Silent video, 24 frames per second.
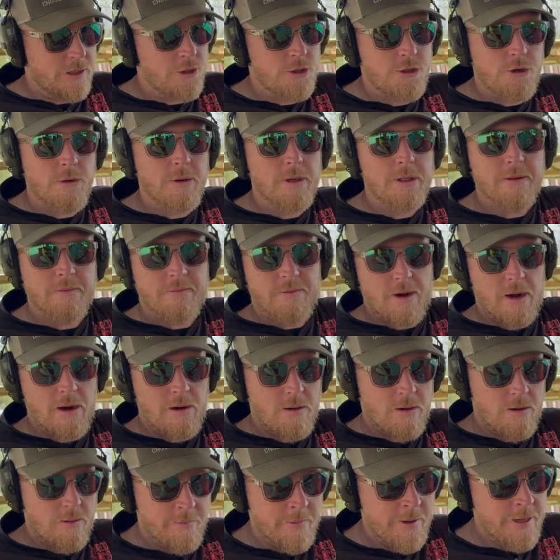shooting the
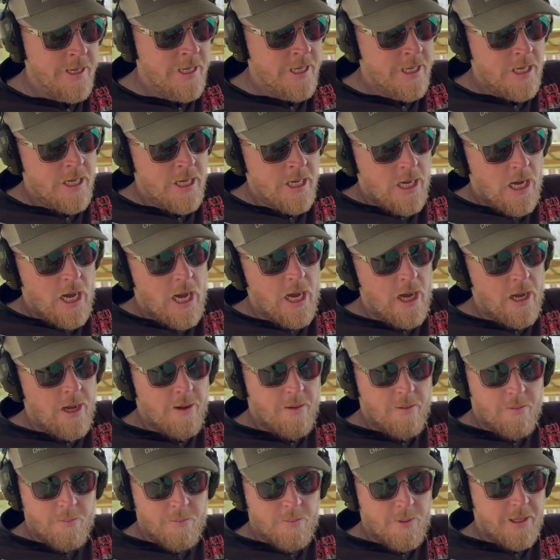firearm.
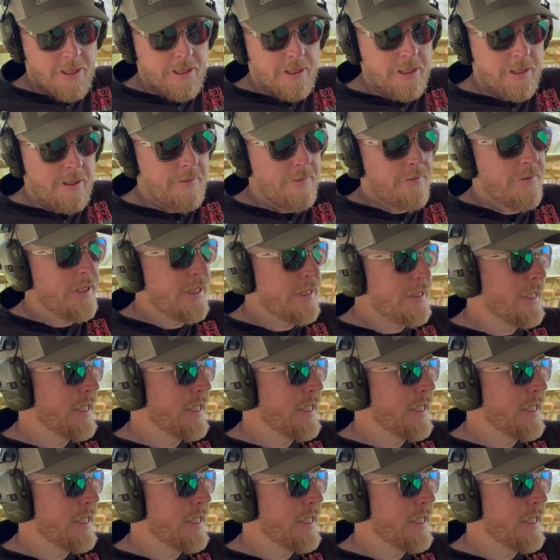But this